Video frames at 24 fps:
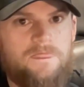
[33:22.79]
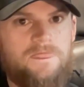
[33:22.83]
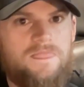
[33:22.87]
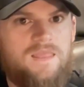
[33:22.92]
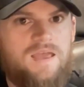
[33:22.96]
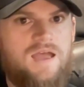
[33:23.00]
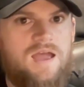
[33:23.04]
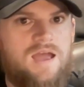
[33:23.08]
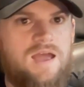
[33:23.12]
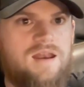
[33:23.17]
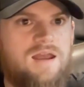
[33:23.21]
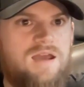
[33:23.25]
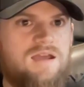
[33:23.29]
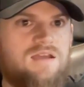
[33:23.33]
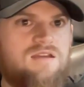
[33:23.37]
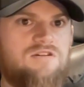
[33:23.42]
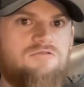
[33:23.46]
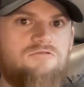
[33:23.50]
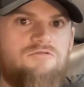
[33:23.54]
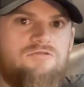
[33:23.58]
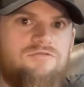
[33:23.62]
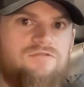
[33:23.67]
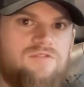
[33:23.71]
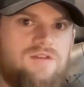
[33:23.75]
And I
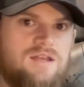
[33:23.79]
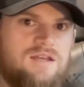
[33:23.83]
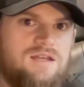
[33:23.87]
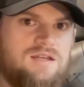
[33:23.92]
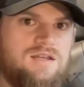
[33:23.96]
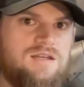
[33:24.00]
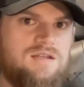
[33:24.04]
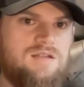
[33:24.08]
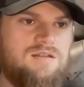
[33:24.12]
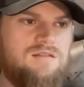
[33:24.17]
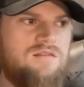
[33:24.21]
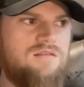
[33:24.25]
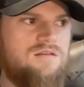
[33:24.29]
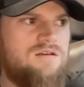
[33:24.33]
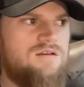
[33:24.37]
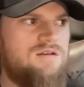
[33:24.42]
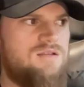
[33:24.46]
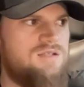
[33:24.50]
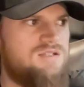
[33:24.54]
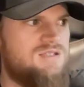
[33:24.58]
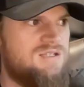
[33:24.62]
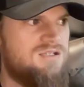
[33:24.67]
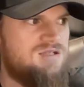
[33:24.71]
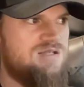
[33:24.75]
conflated the
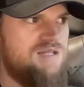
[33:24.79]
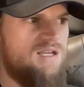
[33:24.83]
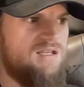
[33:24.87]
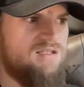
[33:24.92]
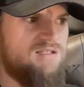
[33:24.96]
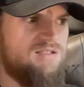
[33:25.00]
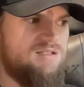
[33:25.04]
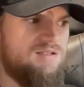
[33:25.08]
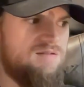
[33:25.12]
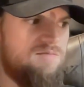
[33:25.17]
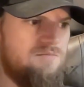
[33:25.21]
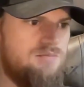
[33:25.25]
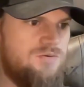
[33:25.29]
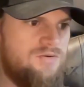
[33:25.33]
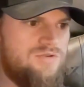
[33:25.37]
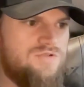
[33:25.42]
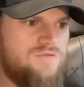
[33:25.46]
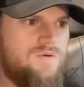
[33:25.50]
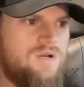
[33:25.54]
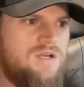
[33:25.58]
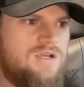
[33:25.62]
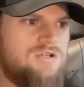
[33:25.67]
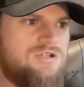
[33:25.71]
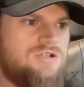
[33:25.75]
success in
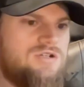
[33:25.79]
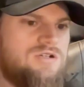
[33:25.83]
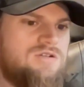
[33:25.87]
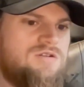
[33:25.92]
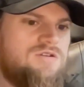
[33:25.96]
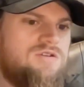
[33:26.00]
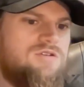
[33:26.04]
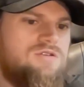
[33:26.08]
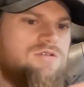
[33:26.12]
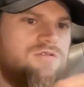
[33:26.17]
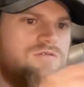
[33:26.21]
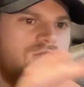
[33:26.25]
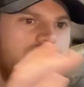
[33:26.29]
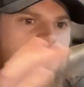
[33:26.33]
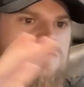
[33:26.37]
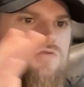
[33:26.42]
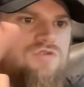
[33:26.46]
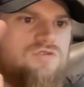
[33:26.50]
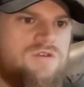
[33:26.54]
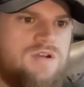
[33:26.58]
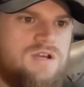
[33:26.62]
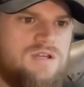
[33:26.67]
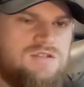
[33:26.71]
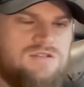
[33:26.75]
persuasion to
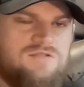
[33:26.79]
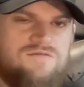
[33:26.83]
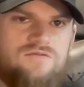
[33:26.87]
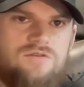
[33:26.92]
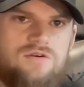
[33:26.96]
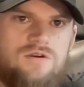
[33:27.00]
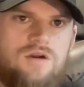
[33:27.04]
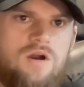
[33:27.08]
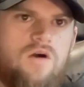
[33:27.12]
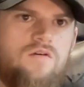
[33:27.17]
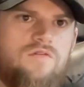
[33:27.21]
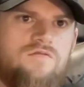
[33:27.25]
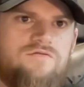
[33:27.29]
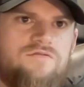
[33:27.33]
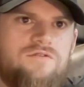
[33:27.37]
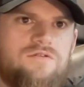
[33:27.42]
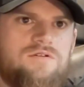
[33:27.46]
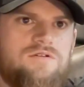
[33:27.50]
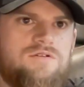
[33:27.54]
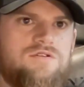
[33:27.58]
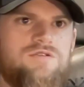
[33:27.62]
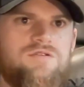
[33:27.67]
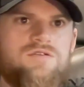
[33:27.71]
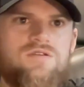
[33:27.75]
transfer
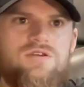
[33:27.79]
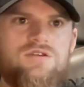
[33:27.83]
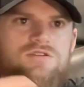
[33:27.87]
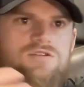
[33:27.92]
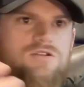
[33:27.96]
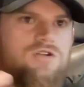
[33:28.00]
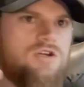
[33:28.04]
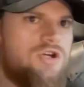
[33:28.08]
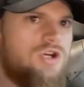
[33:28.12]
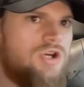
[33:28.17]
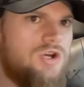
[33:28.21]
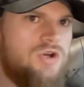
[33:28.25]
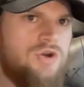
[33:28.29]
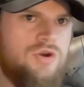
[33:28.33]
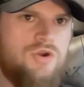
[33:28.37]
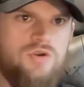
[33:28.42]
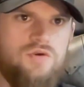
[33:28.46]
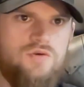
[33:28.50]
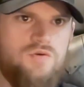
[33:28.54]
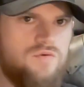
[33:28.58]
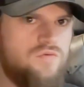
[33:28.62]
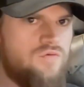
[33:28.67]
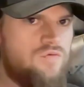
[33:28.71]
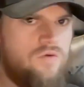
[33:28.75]
over to this
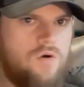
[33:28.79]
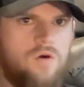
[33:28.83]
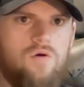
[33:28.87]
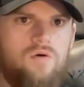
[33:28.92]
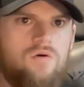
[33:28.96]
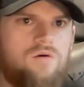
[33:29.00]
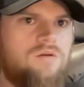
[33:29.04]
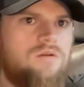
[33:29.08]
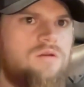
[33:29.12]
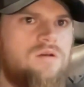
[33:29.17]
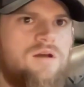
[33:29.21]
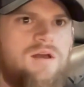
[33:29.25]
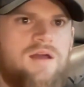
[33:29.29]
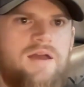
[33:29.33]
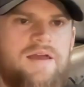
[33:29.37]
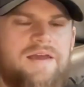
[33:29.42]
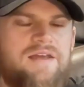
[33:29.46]
new role